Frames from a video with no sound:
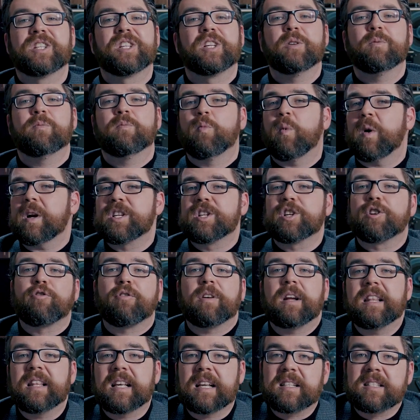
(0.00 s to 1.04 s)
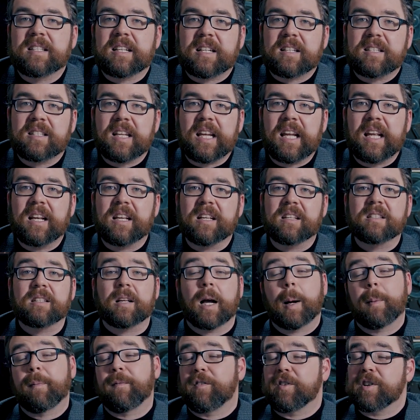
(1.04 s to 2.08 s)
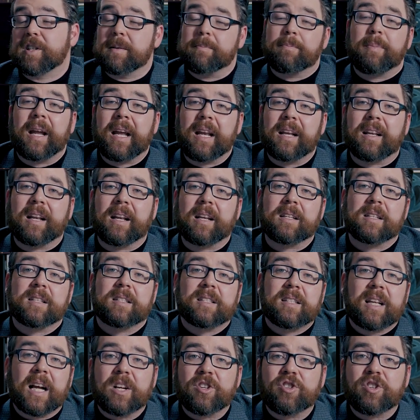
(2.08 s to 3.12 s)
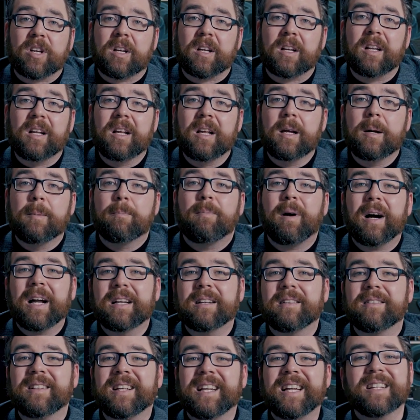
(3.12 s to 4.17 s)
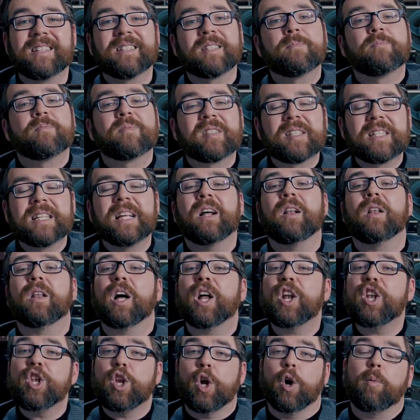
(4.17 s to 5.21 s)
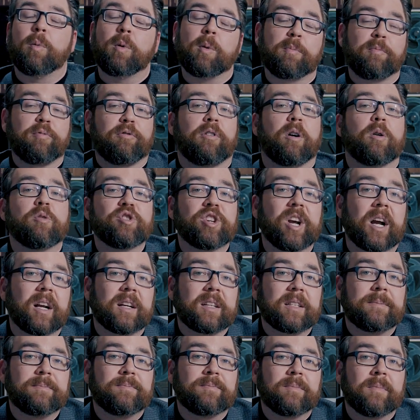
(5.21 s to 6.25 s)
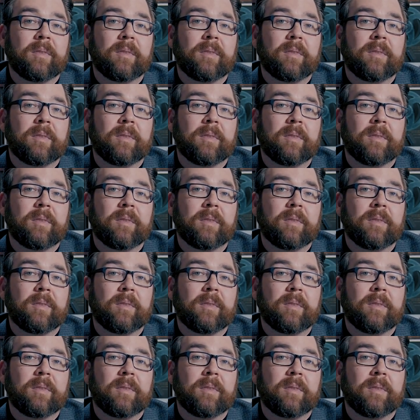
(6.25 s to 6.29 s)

To what degree they succeed is up for debate and discussion, but it's still a noble project.